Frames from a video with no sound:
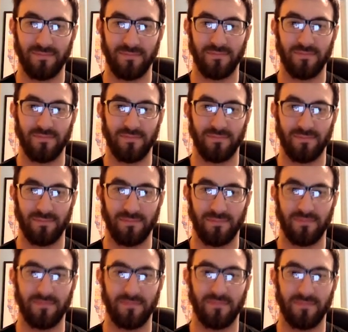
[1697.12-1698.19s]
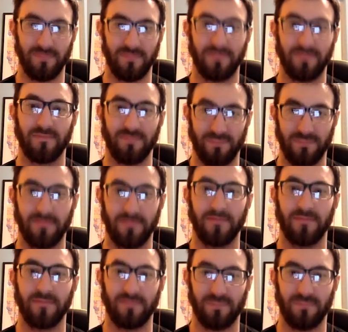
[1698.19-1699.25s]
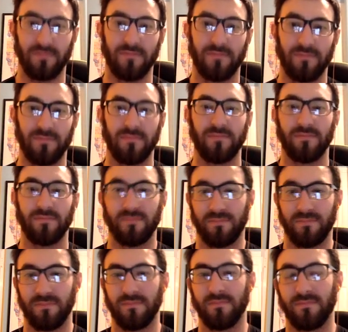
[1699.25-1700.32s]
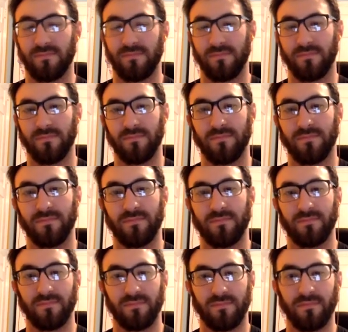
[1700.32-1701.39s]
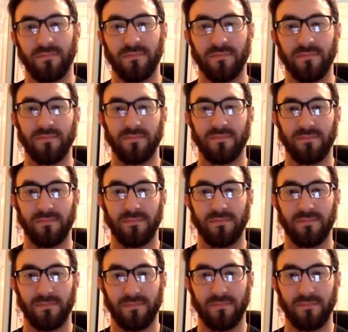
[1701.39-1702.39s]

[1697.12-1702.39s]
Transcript: This person isn't speaking.